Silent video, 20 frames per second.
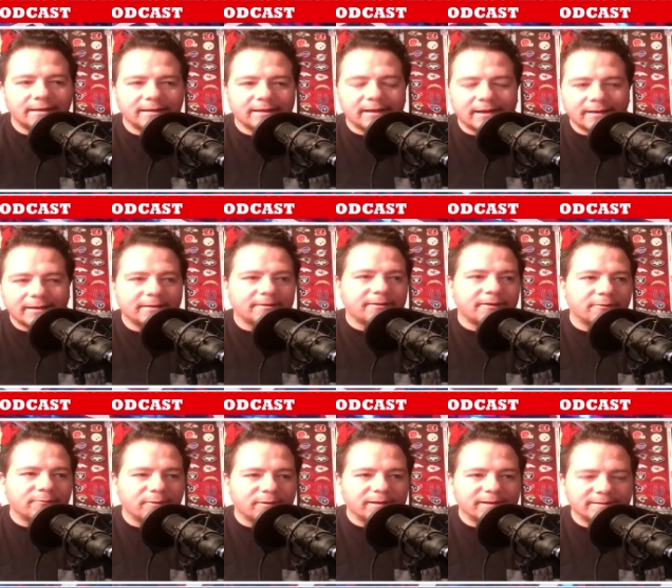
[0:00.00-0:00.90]
And then Indi
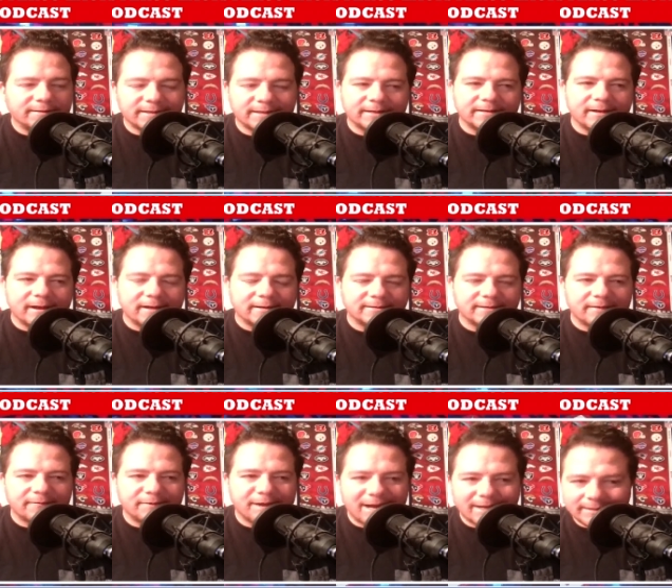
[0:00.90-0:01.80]
Hartwell and Tegan Knox
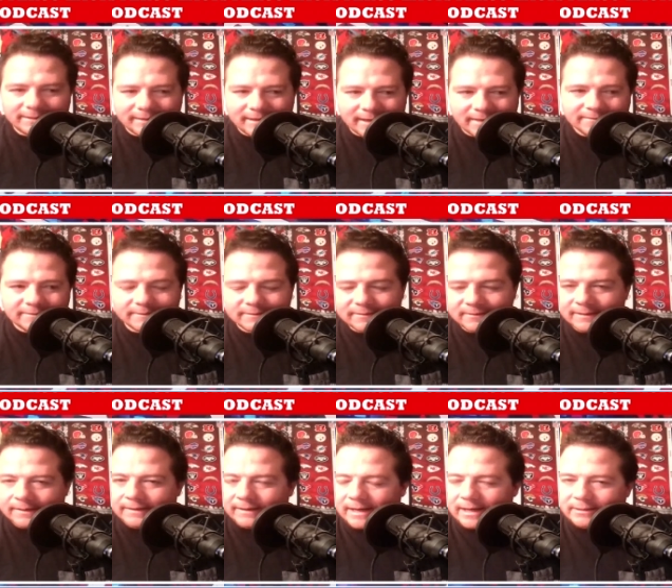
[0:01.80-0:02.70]
have 90 days until
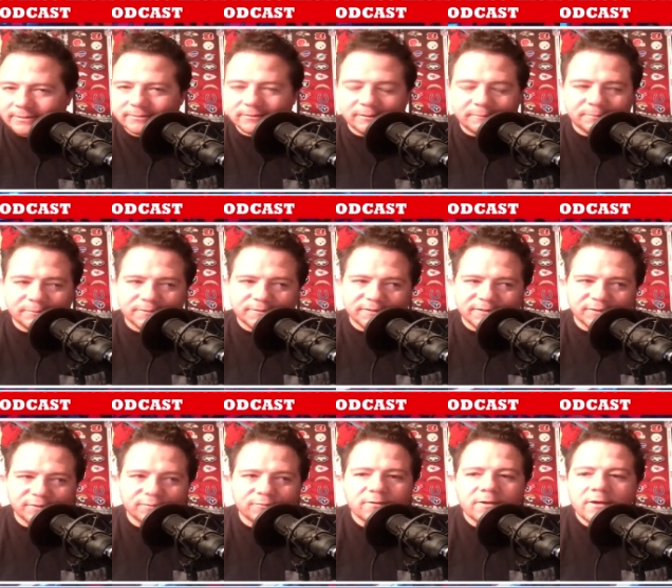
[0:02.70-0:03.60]
they can actually
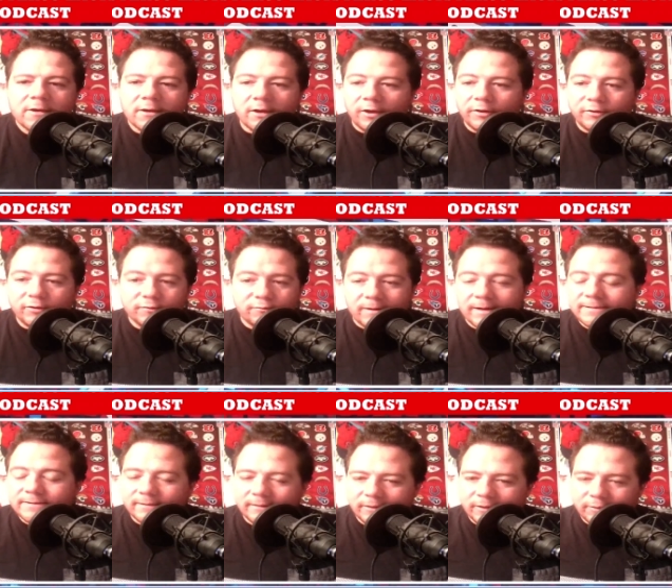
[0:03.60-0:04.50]
pursue a new
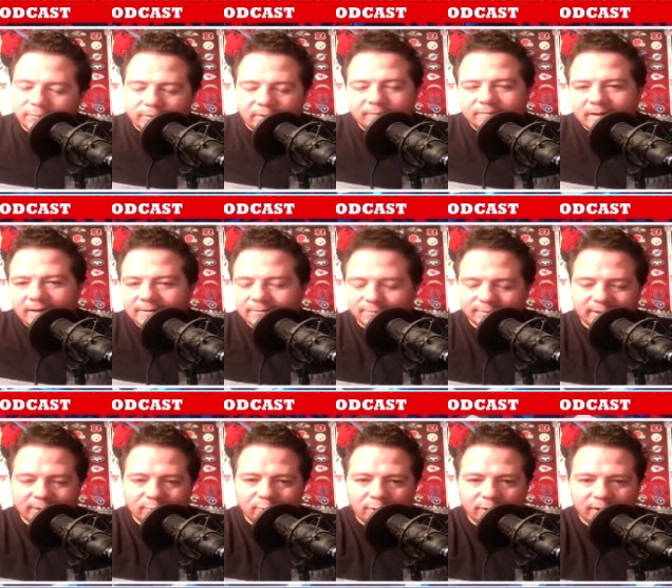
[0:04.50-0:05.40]
wrestling career if that's
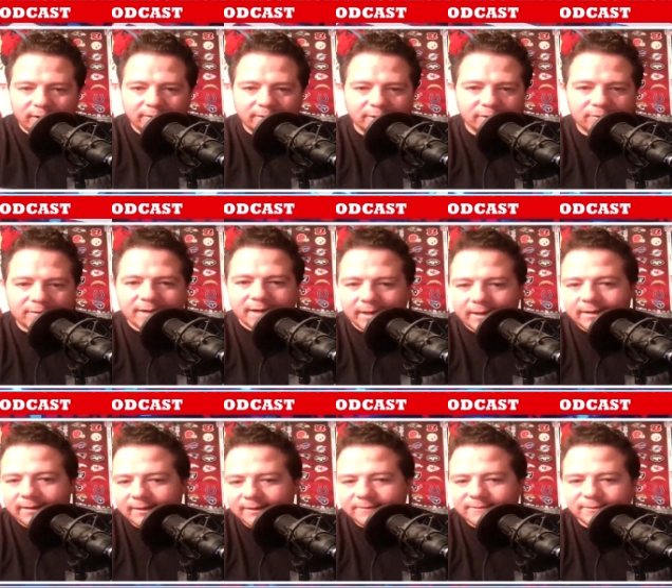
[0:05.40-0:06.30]
what they want to, you know, kind
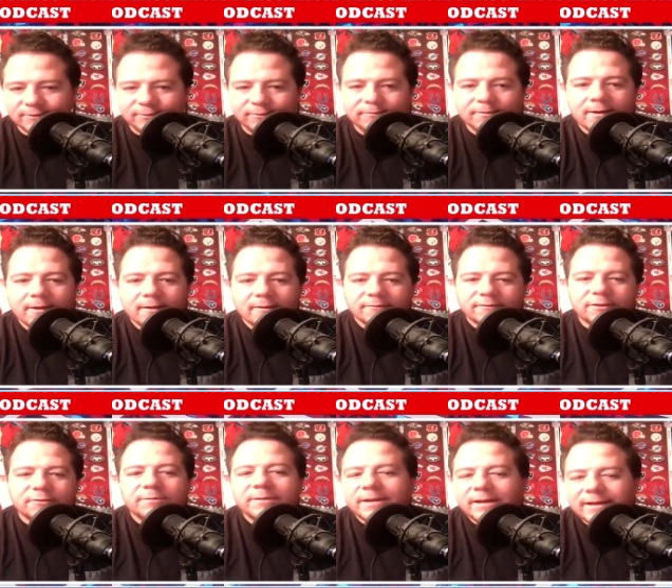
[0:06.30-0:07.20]
of get into.
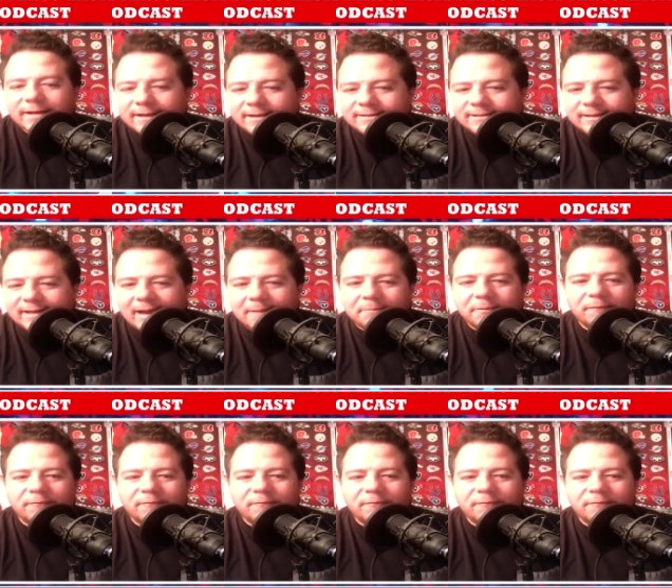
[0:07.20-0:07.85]
So we're going to get into that.